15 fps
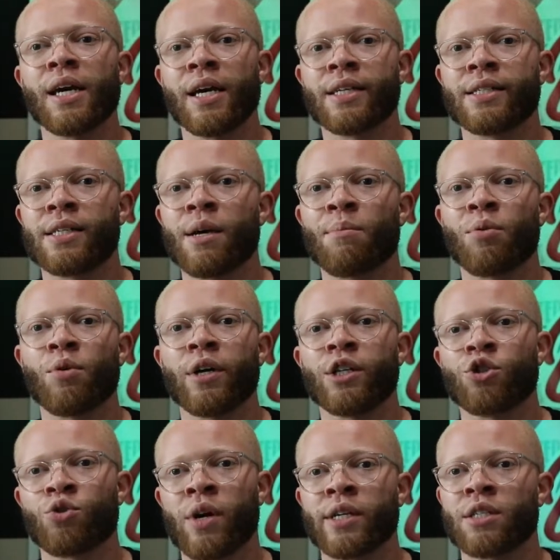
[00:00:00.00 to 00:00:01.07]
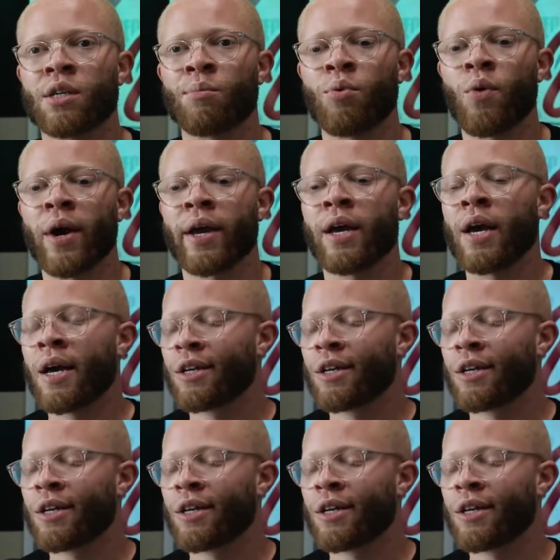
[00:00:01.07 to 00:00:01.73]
it's simple, it's straight to the point.